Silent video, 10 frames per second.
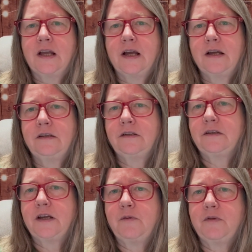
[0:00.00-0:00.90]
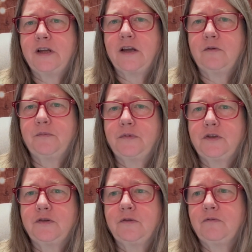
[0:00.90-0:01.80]
And it would help
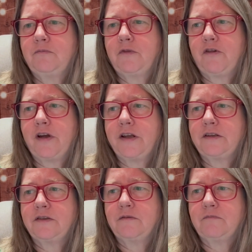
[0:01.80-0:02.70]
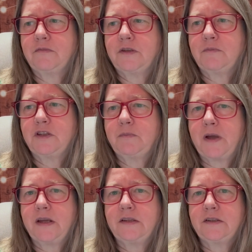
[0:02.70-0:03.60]
to create some
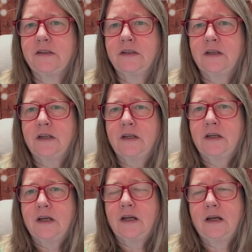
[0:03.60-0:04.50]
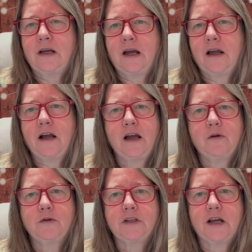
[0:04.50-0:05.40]
space. I
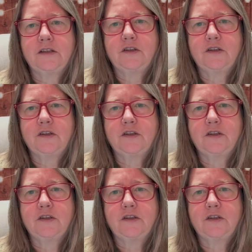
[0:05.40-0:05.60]
always like to